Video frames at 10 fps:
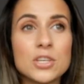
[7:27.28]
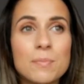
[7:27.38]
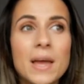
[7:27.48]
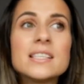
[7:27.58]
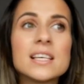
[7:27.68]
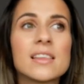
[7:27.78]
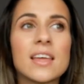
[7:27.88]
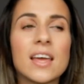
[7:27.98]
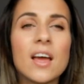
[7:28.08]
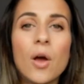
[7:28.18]
So you
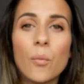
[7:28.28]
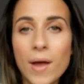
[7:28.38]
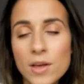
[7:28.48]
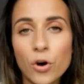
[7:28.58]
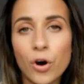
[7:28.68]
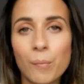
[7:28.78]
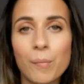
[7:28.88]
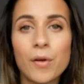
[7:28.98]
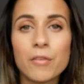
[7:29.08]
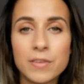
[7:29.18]
basically wake
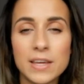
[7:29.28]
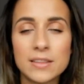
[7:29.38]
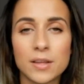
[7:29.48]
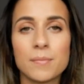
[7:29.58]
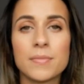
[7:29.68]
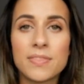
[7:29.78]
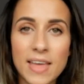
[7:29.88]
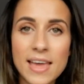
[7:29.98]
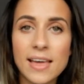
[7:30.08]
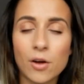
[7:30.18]
up, feed them,
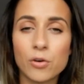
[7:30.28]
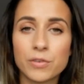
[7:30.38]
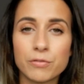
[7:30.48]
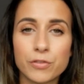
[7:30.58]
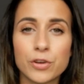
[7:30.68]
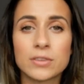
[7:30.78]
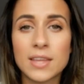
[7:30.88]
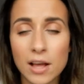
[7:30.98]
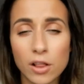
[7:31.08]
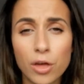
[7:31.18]
they get covered in food,
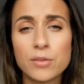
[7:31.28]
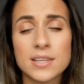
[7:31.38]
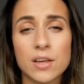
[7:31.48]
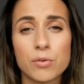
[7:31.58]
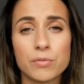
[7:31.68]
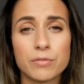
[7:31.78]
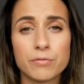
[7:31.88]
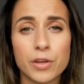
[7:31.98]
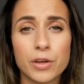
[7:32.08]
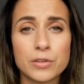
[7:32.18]
their clothes get covered
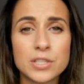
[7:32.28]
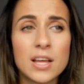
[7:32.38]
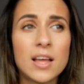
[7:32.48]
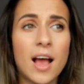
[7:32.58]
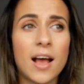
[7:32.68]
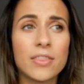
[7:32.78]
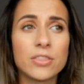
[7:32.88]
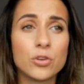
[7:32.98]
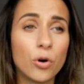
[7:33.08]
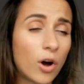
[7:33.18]
in food,
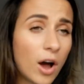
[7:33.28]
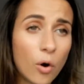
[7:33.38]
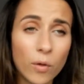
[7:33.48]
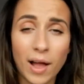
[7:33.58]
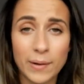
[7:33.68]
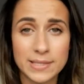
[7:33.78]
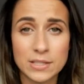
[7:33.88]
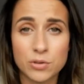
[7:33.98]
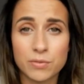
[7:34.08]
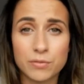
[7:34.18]
and your whole house
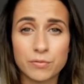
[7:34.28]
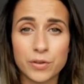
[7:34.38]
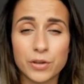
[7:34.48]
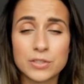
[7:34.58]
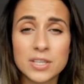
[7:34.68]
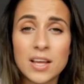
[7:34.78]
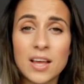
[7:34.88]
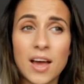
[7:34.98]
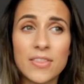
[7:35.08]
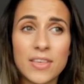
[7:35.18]
gets covered in food,
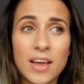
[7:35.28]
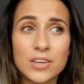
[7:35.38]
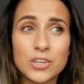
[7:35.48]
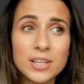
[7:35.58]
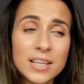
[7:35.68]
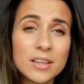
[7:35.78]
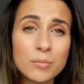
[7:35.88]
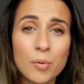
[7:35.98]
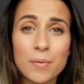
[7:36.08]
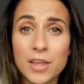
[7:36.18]
and then you clean
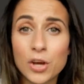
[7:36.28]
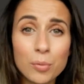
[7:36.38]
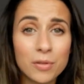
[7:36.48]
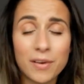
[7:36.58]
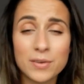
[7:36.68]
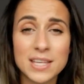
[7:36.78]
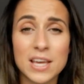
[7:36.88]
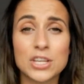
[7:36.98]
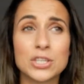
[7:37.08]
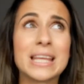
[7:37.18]
them up, and then a couple of hours
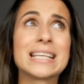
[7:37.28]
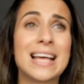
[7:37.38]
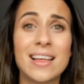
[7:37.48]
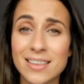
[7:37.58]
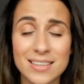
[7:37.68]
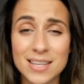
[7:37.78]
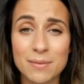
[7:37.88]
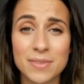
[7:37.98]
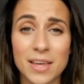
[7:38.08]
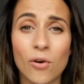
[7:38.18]
later you're doing exactly the
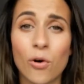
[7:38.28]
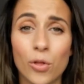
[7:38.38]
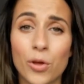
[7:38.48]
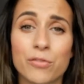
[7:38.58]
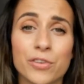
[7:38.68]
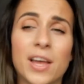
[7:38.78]
same thing all over